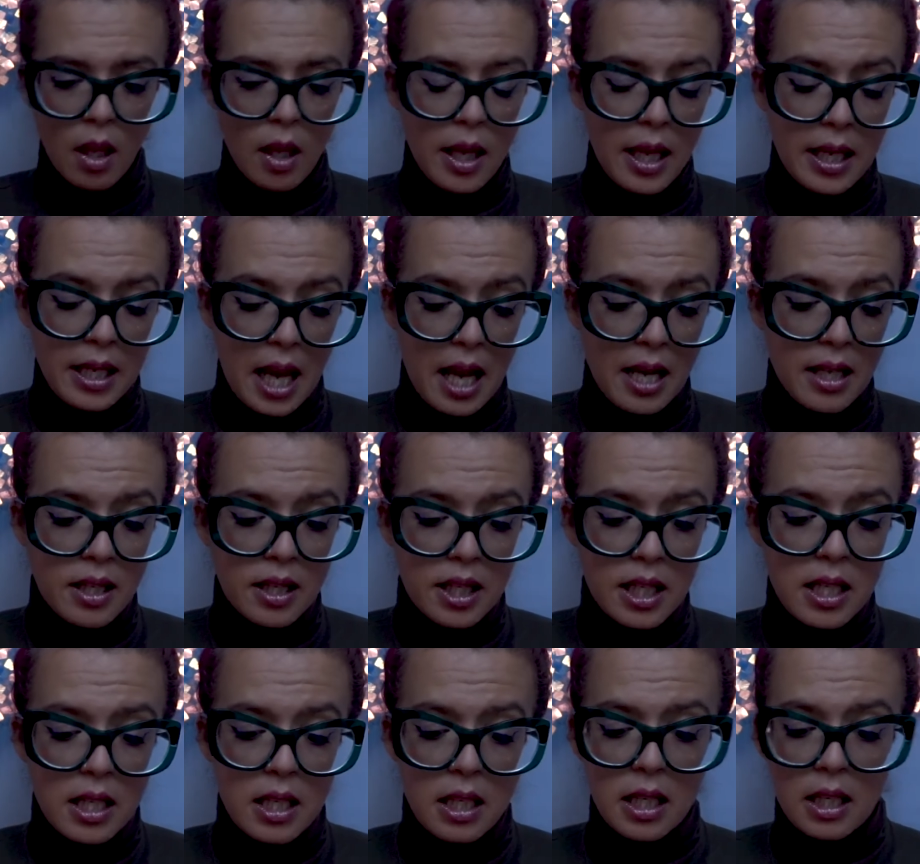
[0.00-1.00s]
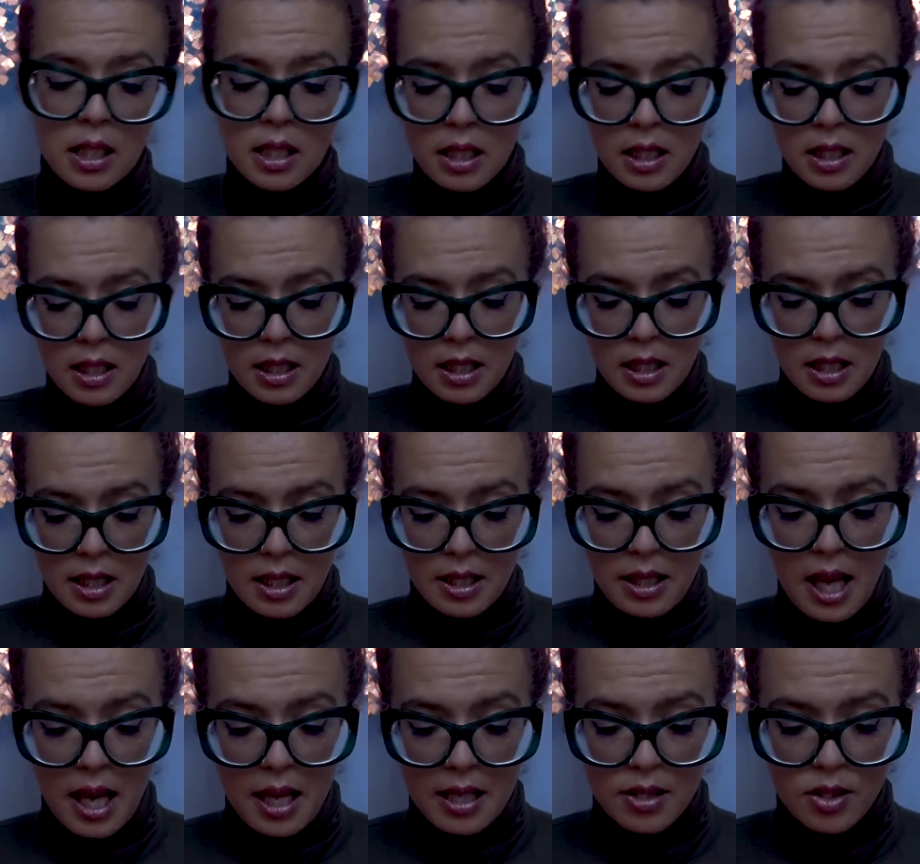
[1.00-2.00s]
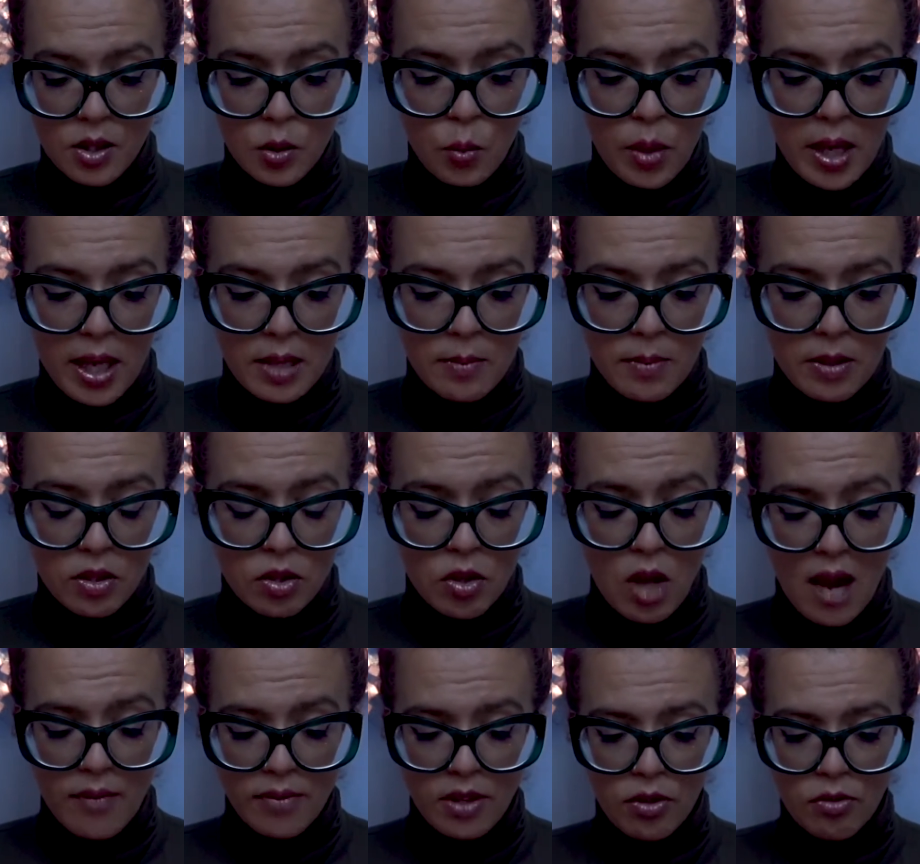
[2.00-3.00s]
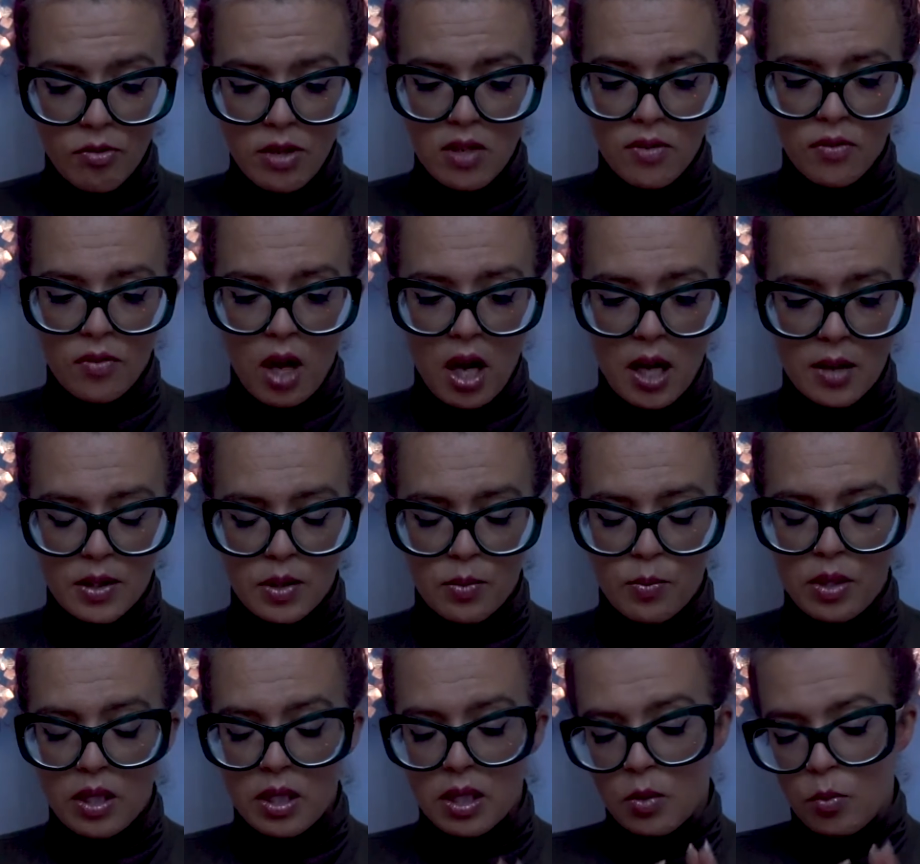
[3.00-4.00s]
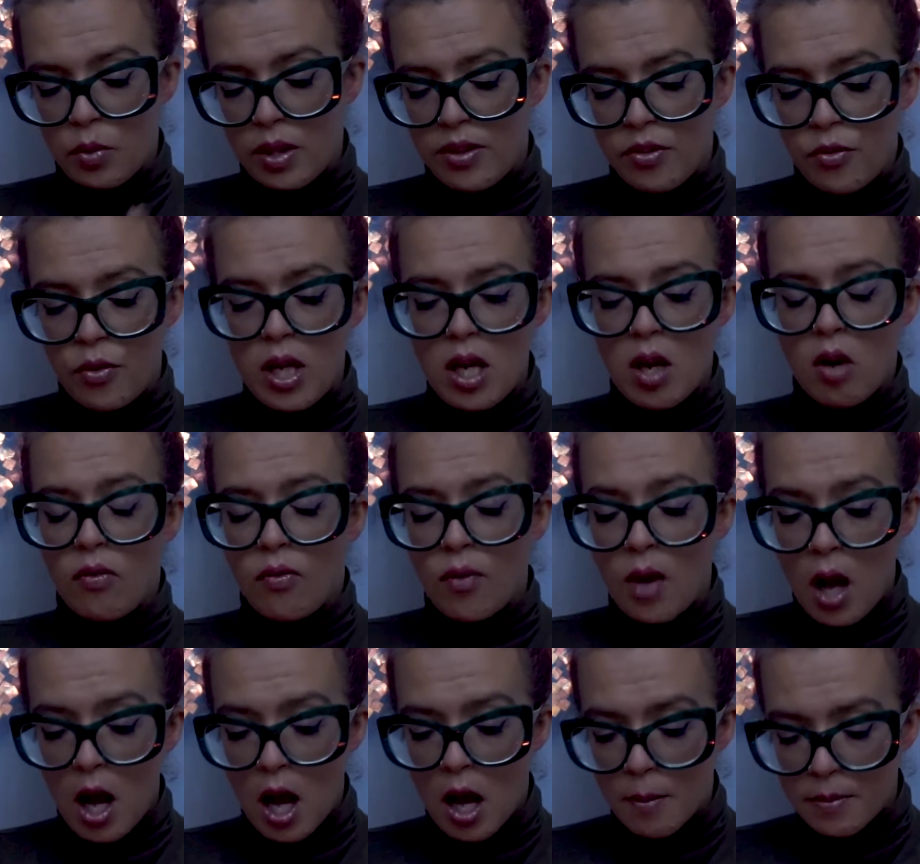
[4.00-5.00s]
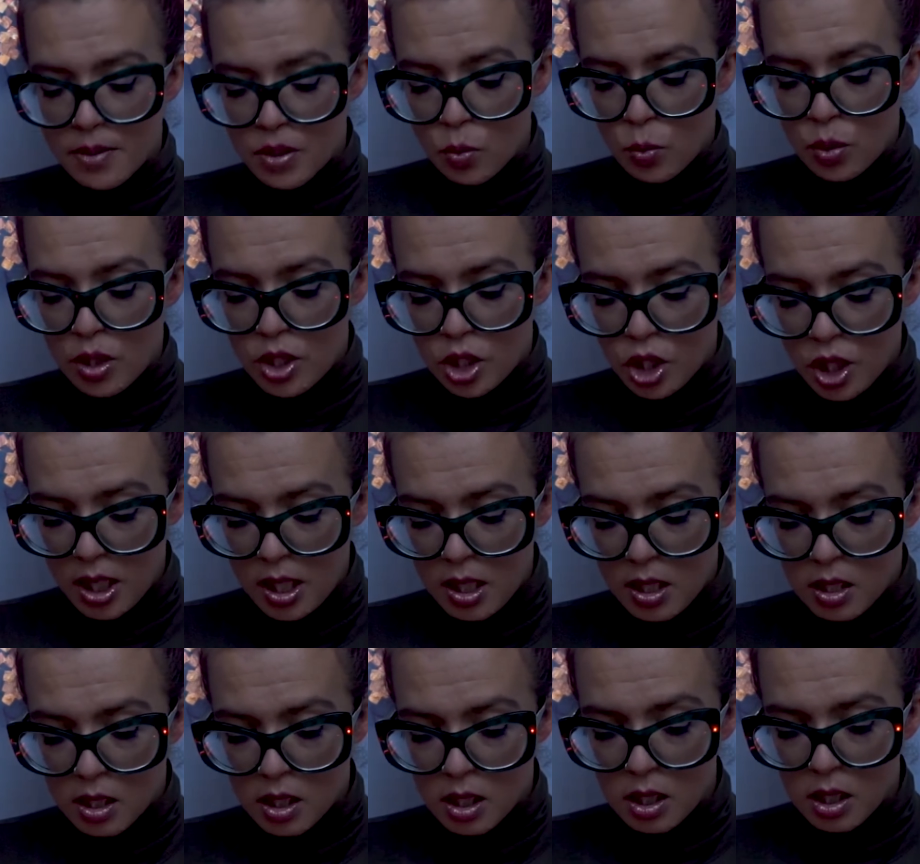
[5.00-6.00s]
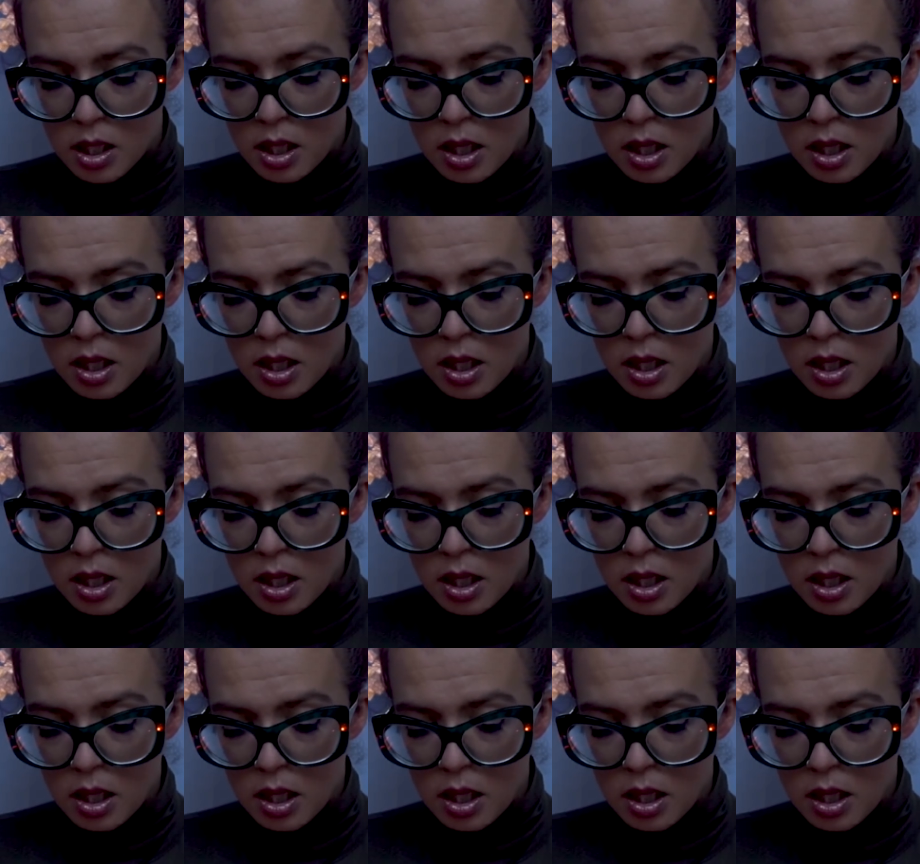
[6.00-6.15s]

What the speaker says: And I think that is the way, because you have the Three of Cups with Three of Cups, which is